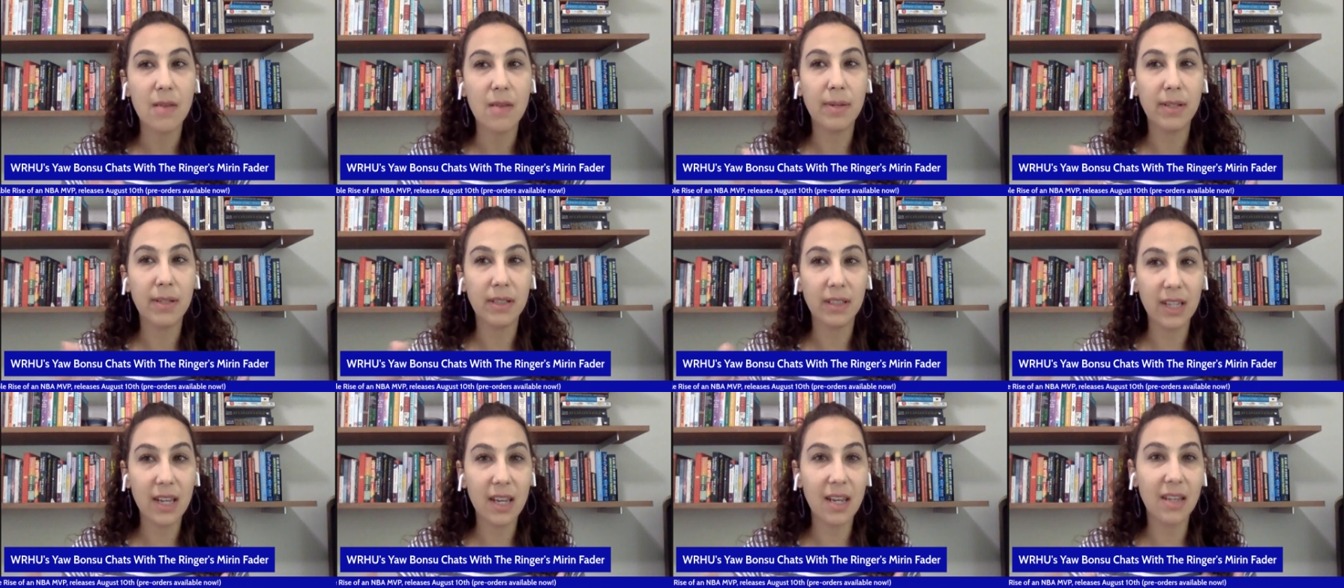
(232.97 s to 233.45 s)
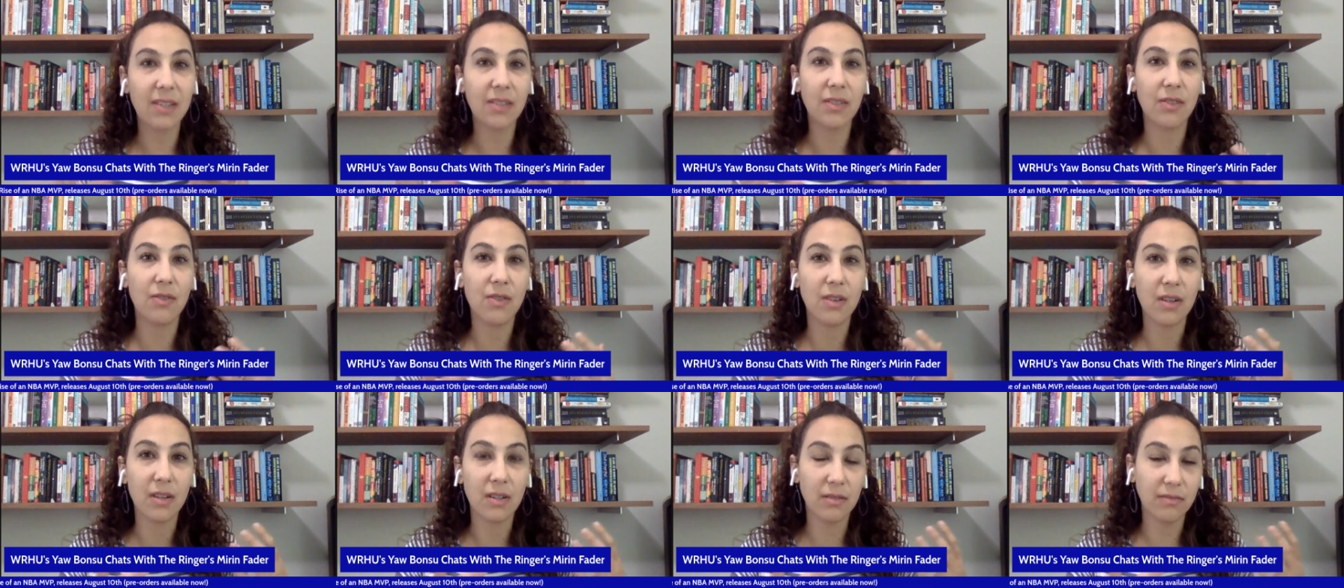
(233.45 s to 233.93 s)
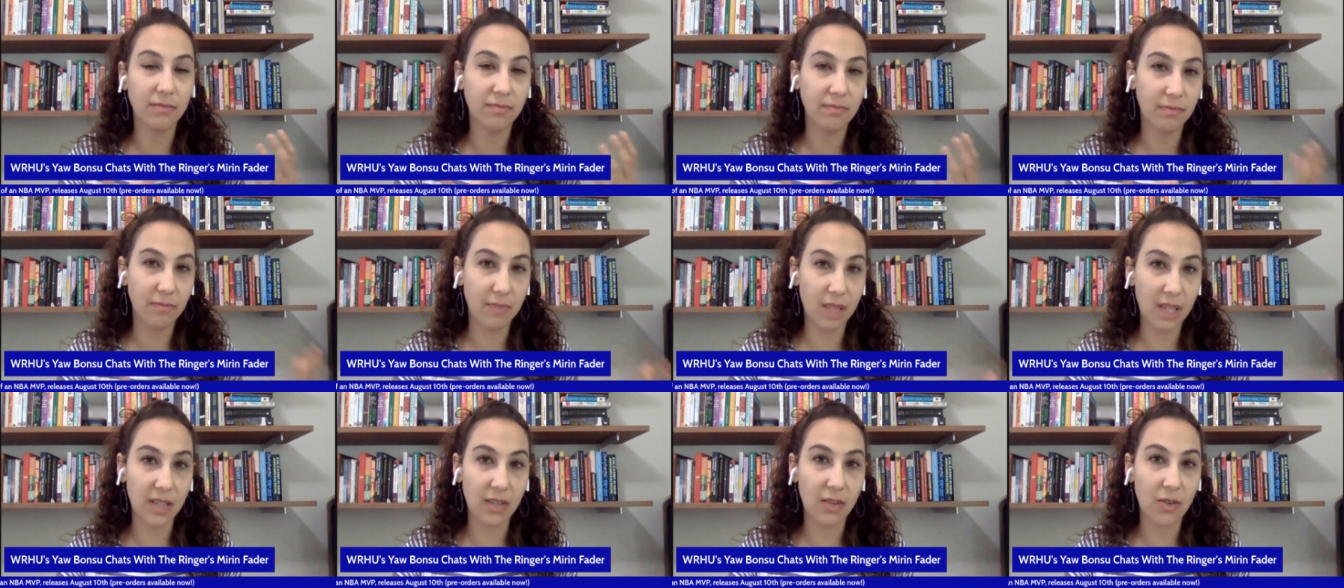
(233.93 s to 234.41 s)
police or
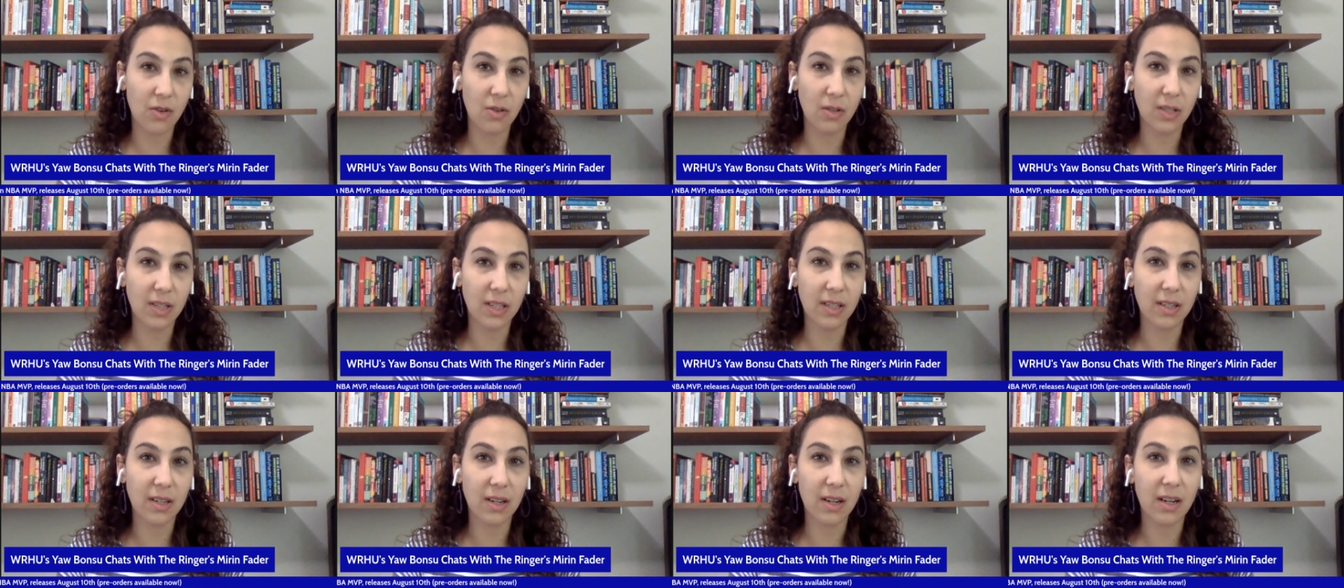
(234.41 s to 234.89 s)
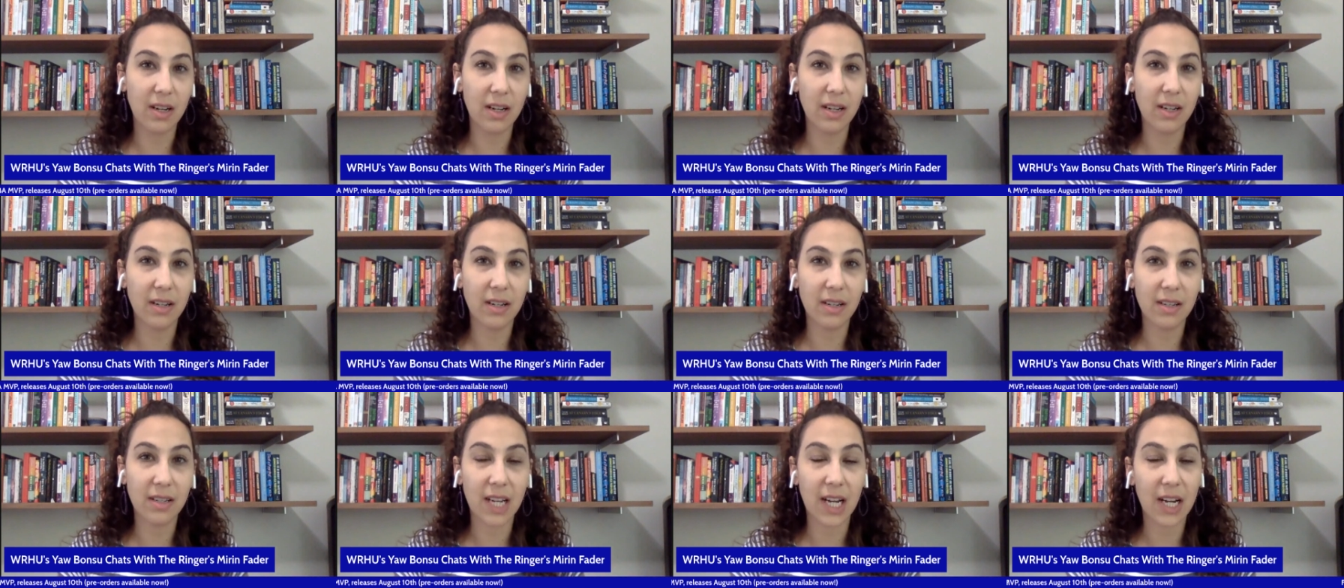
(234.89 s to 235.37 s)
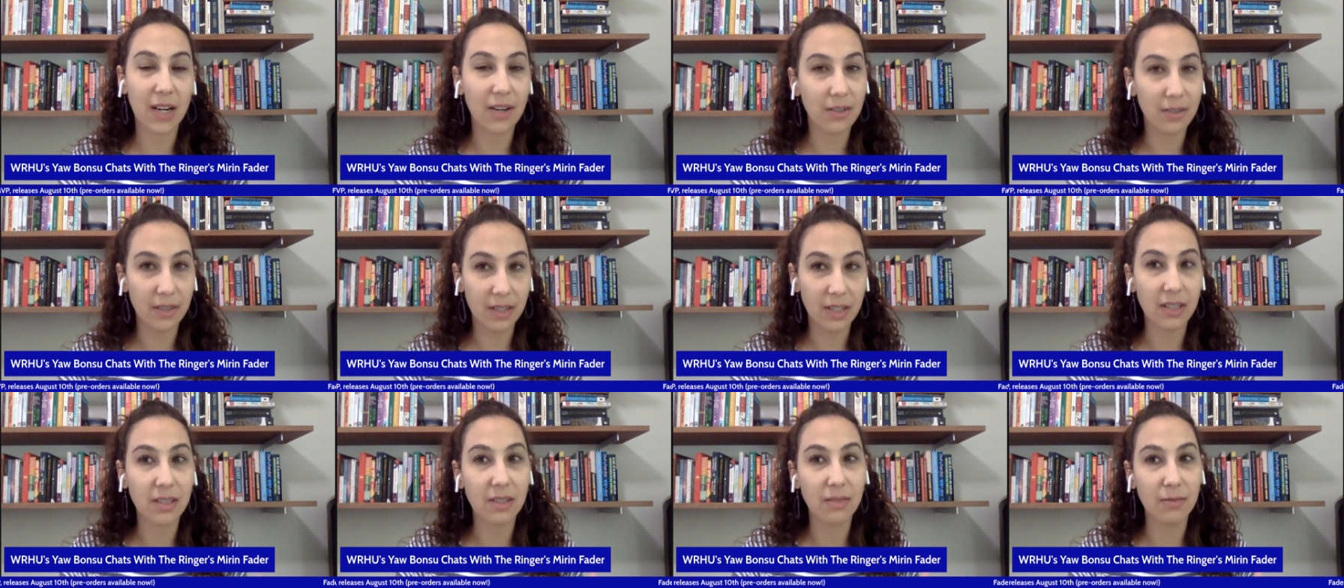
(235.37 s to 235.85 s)
these Golden Dawn
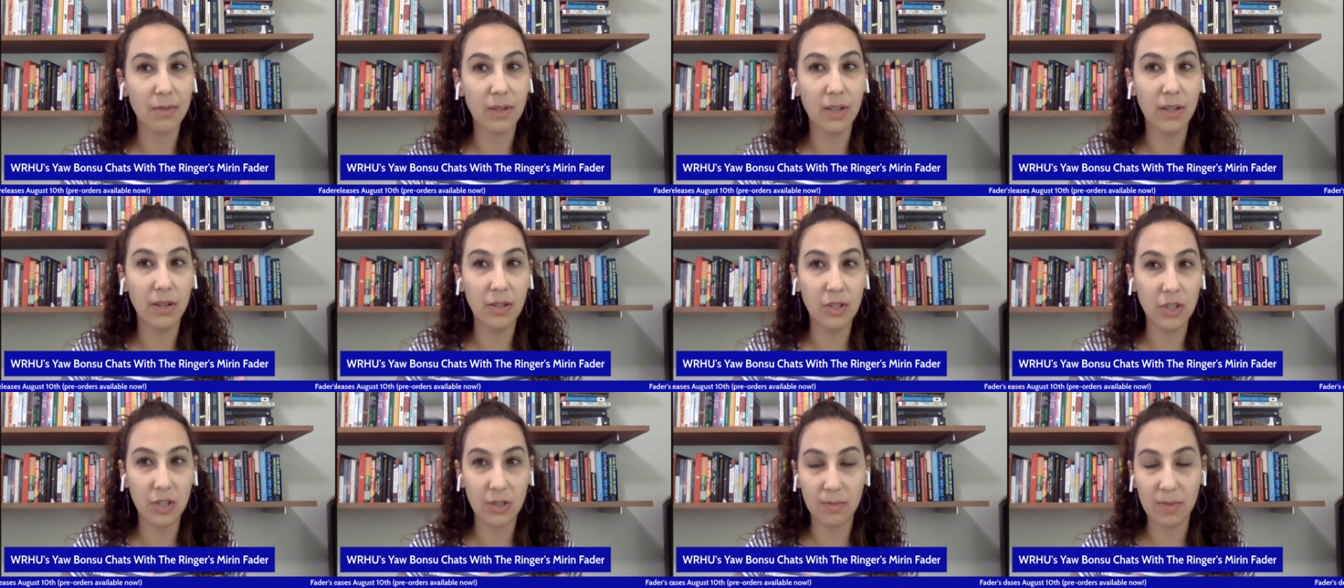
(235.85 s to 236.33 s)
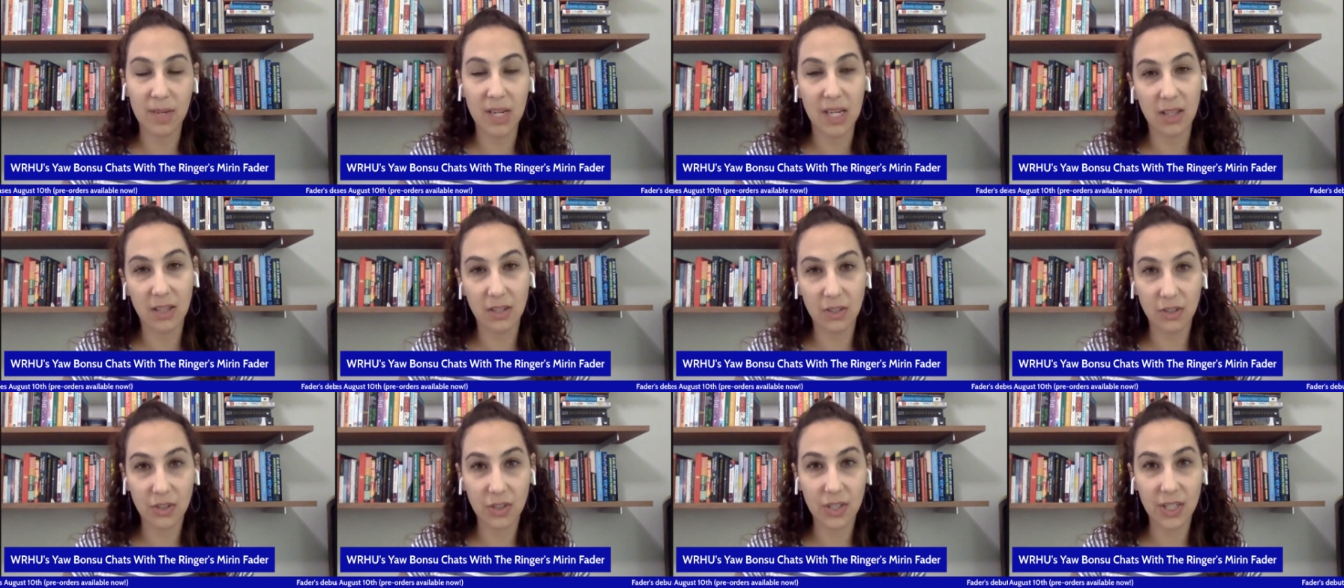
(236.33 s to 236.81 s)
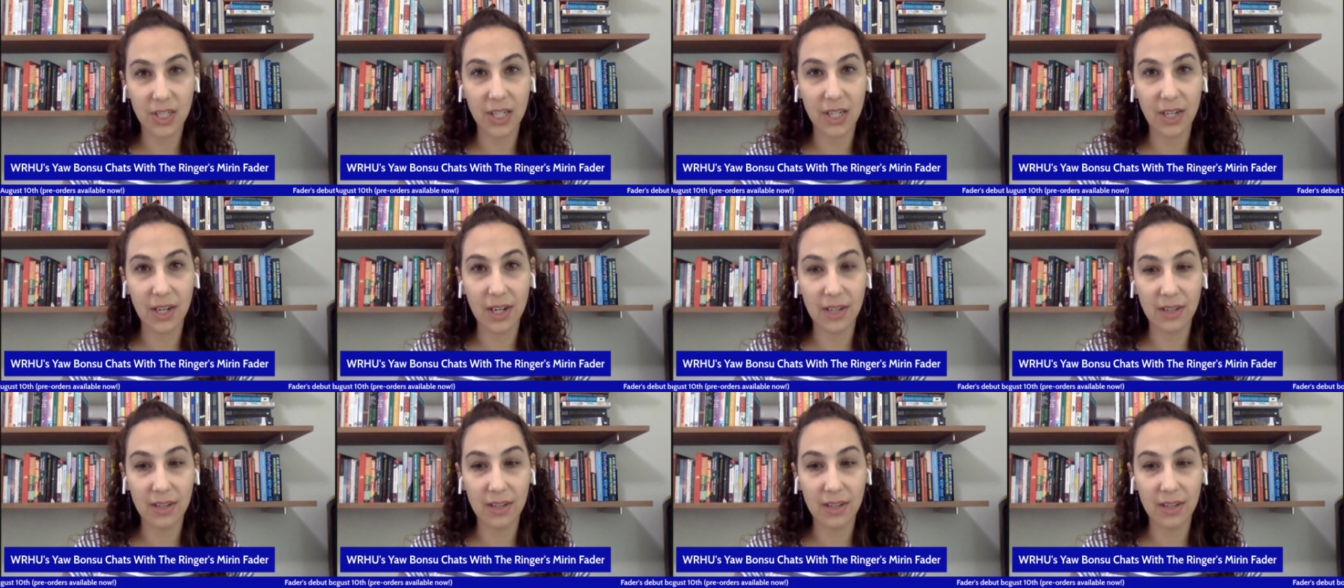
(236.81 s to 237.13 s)
terrorists would just be in the street.